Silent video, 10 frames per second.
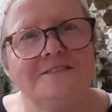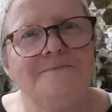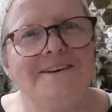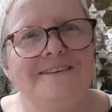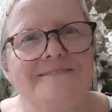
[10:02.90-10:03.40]
is
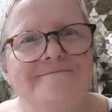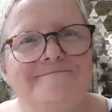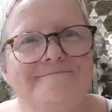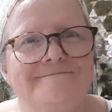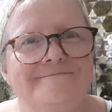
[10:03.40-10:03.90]
me,
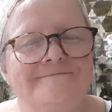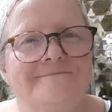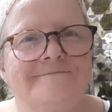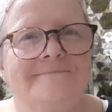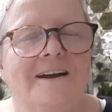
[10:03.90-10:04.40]

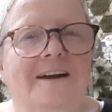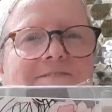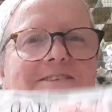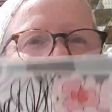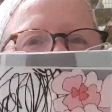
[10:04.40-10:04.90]
I
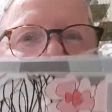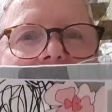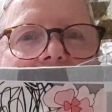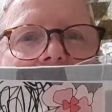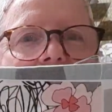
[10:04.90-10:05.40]
have to say.
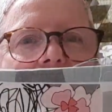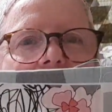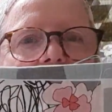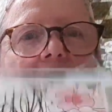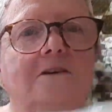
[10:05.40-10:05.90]

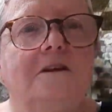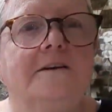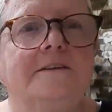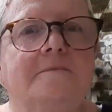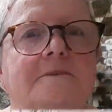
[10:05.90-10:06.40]
I look
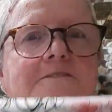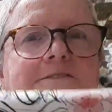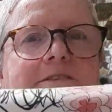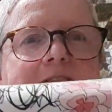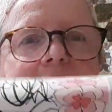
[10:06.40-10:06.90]
like that most of the